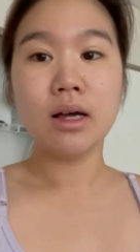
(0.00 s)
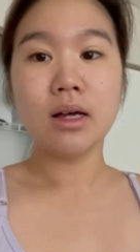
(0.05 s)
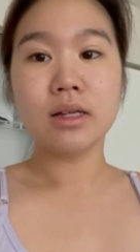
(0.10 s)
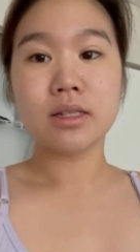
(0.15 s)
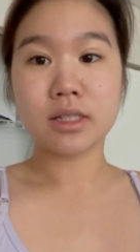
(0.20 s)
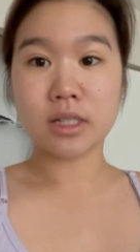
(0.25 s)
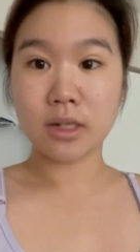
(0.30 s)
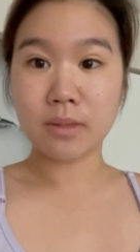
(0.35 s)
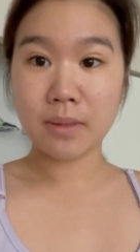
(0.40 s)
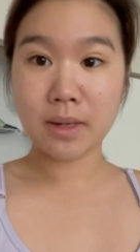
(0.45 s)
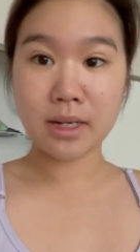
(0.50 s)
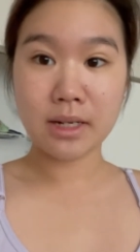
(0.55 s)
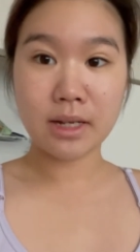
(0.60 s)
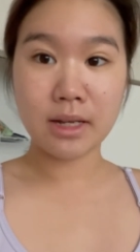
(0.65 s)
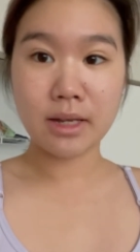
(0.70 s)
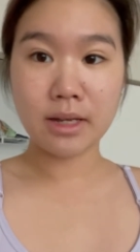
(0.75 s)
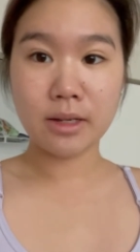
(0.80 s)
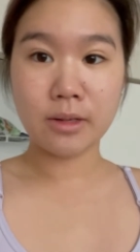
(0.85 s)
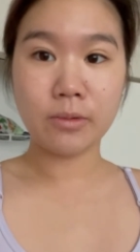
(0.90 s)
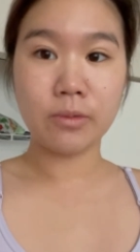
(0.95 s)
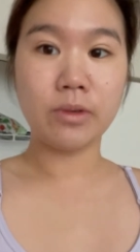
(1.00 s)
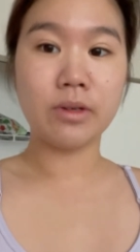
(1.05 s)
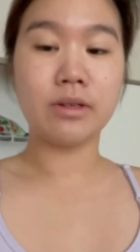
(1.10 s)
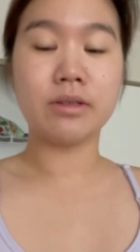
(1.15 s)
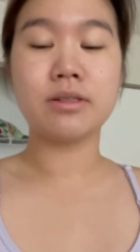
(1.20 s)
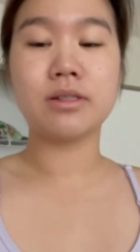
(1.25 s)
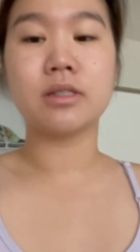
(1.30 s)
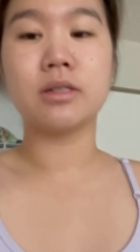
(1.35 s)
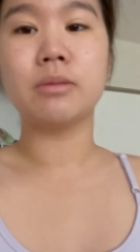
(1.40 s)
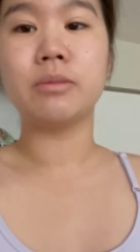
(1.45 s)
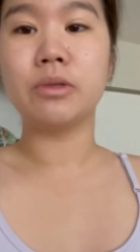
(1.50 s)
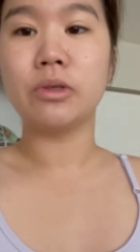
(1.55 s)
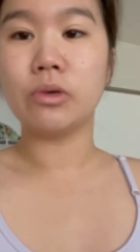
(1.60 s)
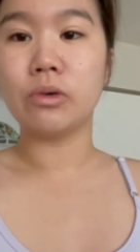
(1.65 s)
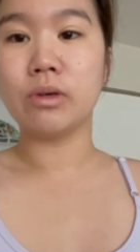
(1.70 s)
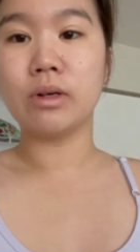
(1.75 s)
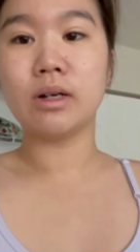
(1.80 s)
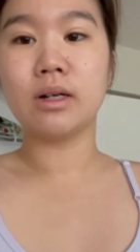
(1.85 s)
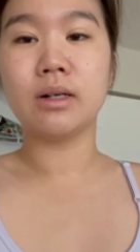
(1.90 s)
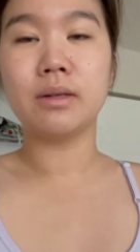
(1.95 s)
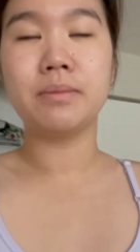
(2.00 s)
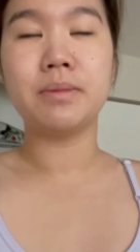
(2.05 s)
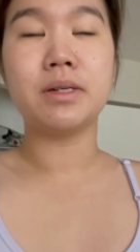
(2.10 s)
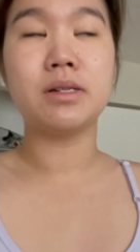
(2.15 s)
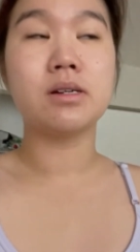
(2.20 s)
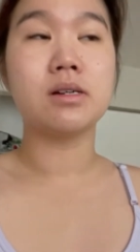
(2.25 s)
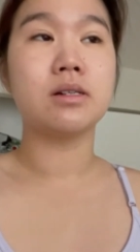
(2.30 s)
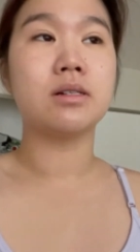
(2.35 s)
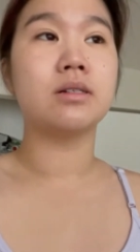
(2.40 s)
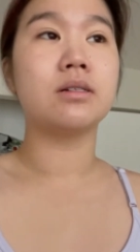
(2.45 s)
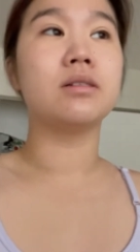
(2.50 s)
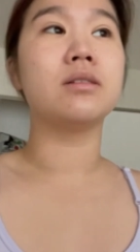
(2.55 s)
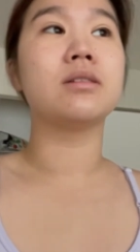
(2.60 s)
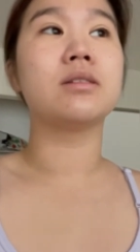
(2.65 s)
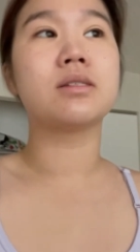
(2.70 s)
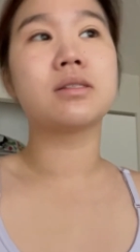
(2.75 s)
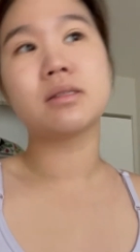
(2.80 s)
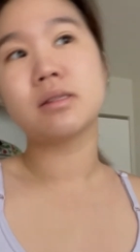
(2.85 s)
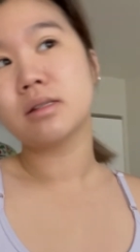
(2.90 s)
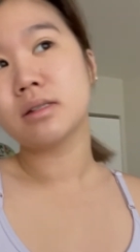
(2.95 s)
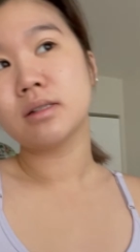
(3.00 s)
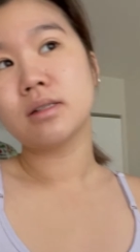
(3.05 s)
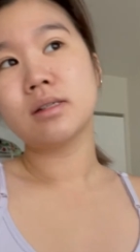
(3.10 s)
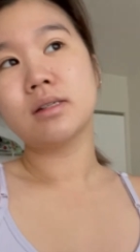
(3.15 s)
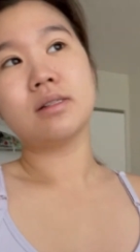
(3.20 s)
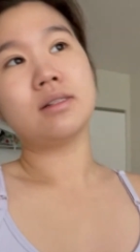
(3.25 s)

start my day with some yoga because